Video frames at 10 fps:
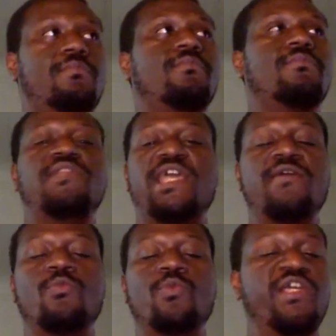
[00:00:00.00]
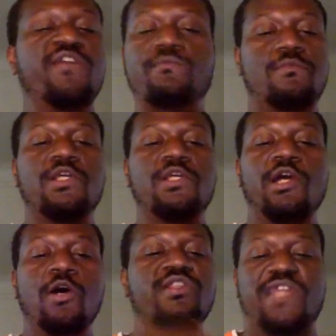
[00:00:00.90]

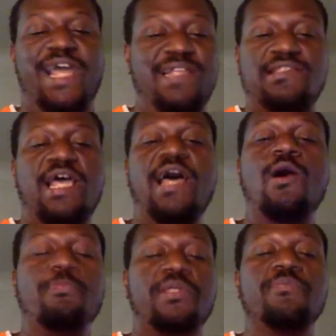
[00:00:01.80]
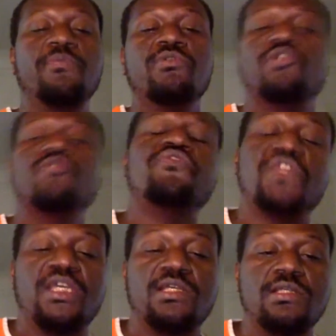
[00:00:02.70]
that's how people do
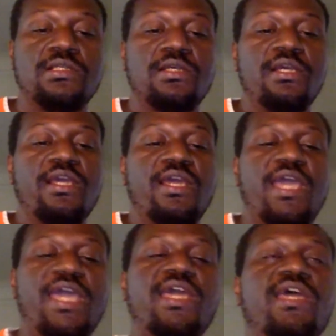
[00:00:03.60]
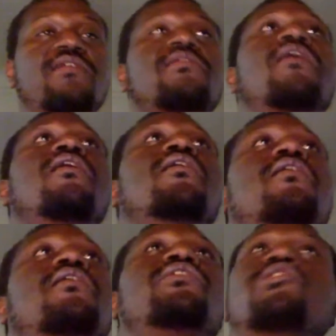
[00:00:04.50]
things. And
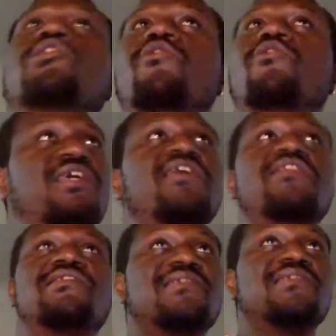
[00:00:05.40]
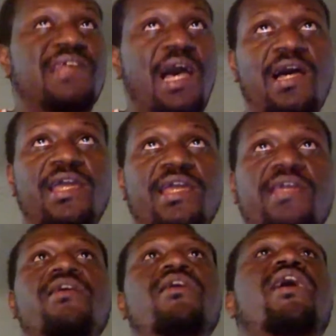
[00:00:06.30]

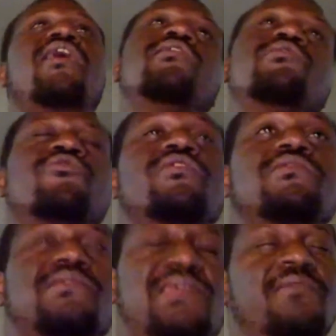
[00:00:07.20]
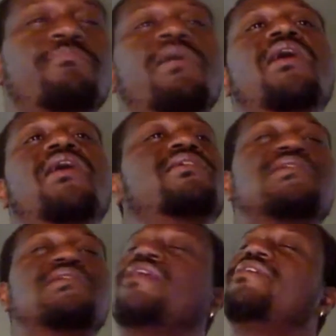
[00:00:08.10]
design and your intent behind
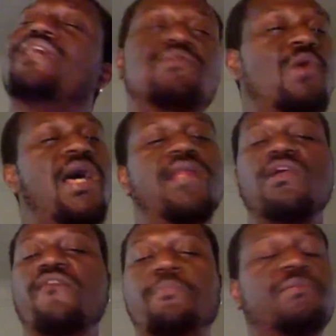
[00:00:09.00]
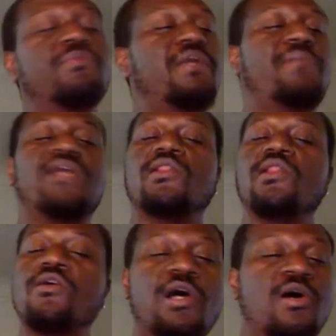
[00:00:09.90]
design, and that's why I love it. People that make
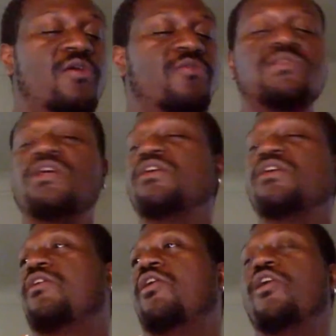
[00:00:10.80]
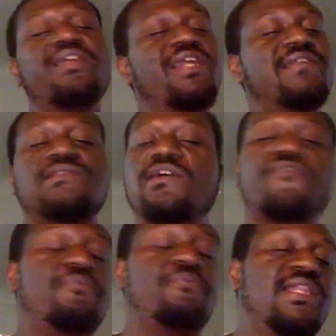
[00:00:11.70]
logos, all of that stuff,
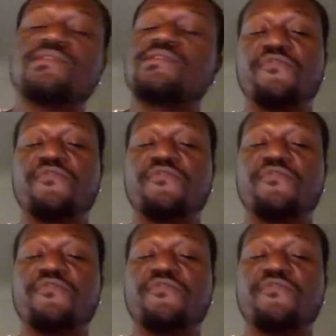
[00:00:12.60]
man, that stuff